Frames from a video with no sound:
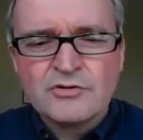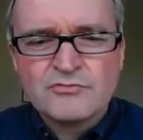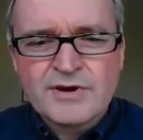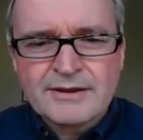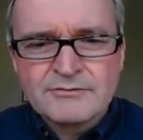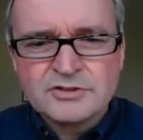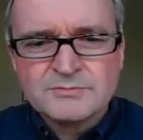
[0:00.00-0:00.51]

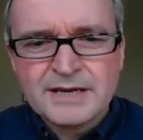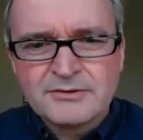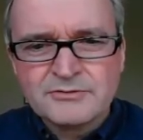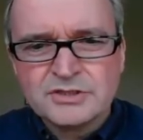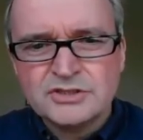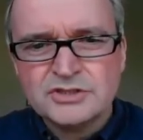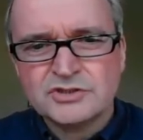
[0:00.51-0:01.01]
Around
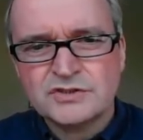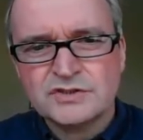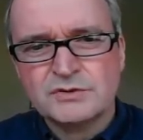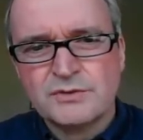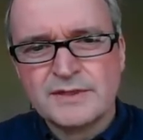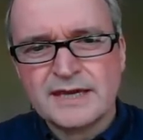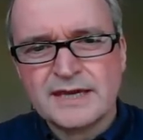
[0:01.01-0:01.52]
about the year
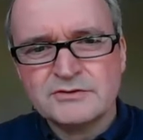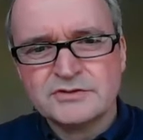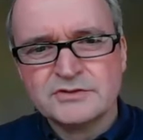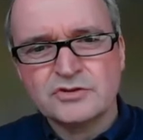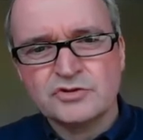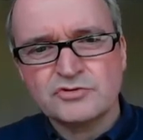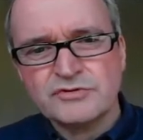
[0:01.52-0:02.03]

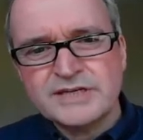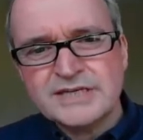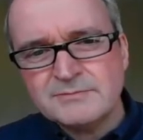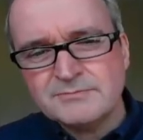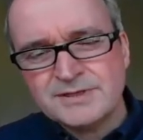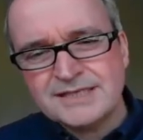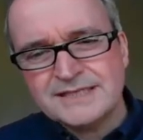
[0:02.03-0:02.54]
2000,
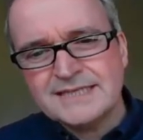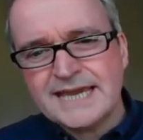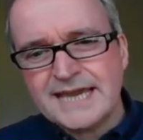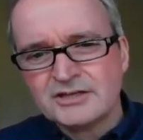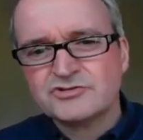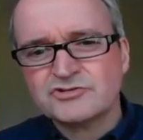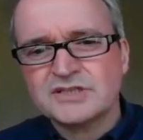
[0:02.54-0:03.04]
green being the
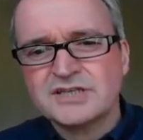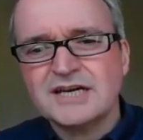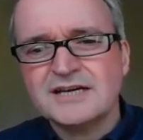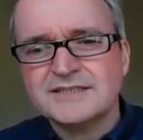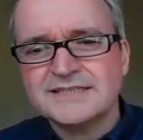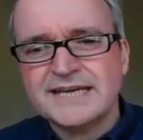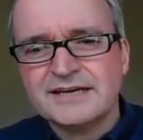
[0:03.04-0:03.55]

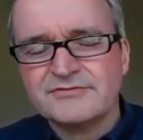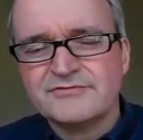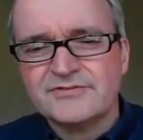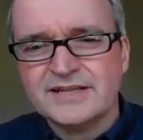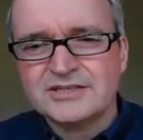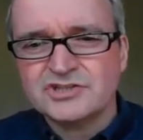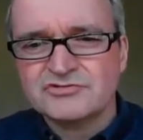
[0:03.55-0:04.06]
extracardiac
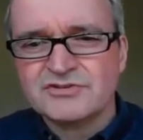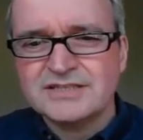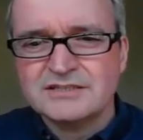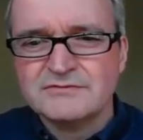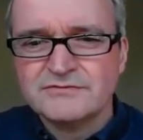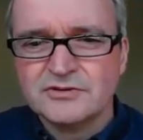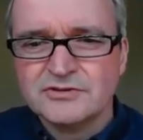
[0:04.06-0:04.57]

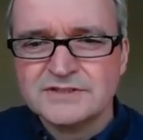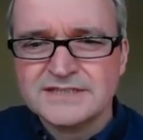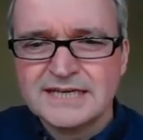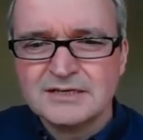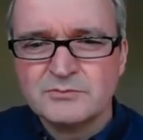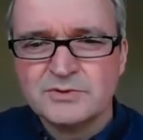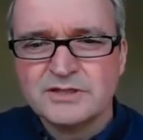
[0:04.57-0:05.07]
fenestrated
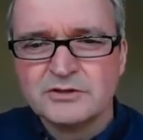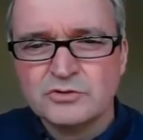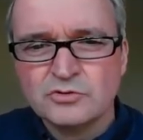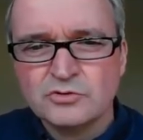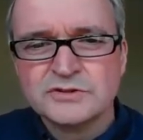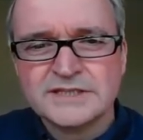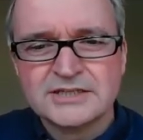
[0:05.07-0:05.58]
Fontan with a
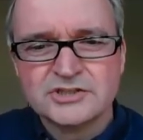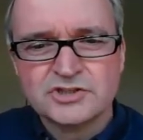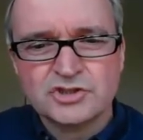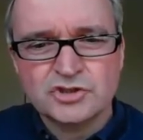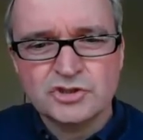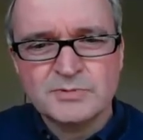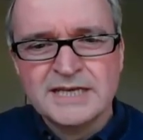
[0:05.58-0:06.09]
Gore-Tex
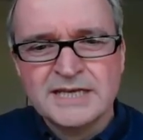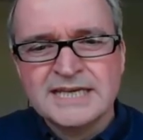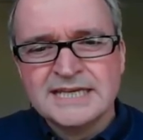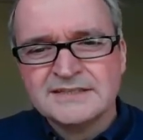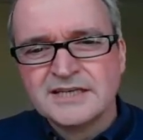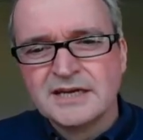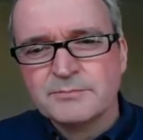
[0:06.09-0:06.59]
tube
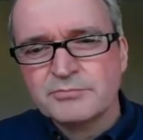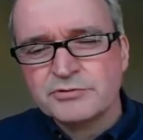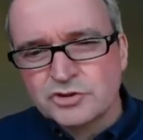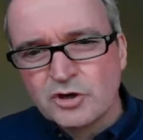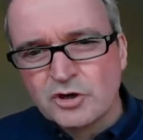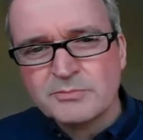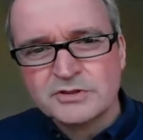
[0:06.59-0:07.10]
is our
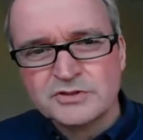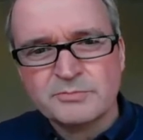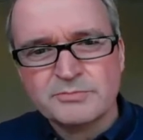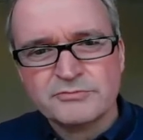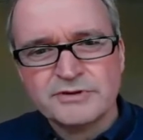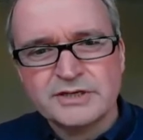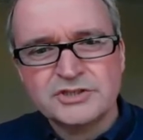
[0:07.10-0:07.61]
predominant
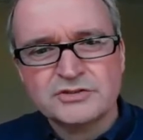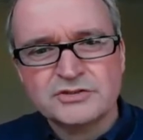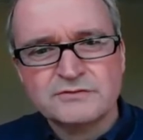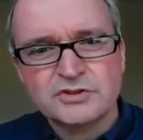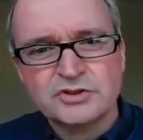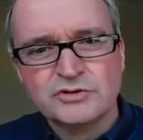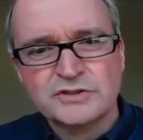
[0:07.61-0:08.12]
operation
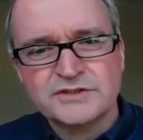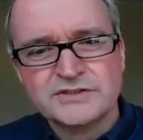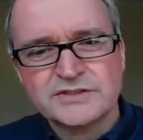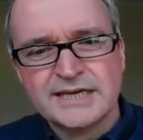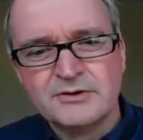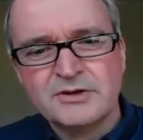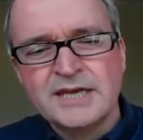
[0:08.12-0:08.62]
of choice
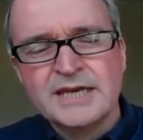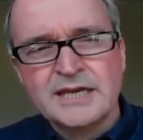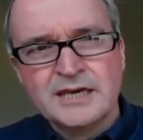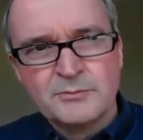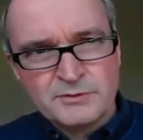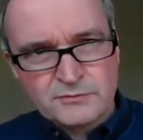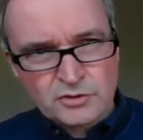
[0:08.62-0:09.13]
now.
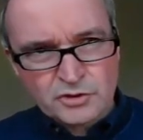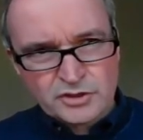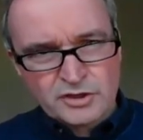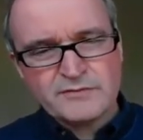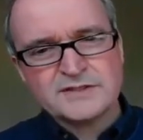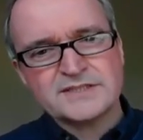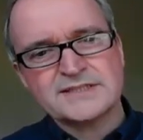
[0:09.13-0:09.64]
And we've gone
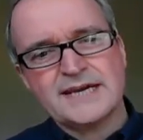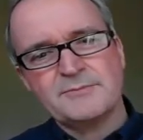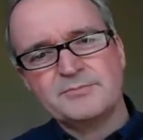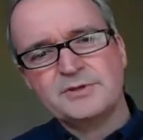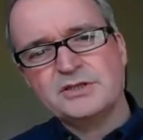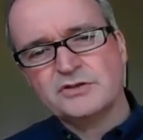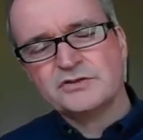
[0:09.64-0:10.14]
over to that
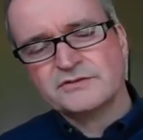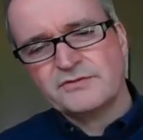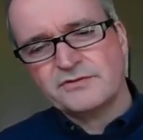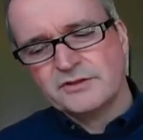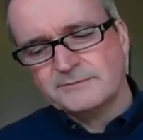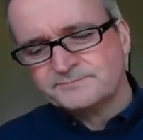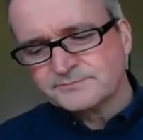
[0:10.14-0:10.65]
because of
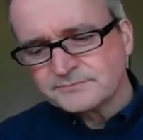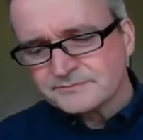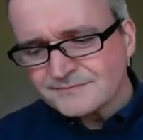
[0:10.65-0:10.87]
the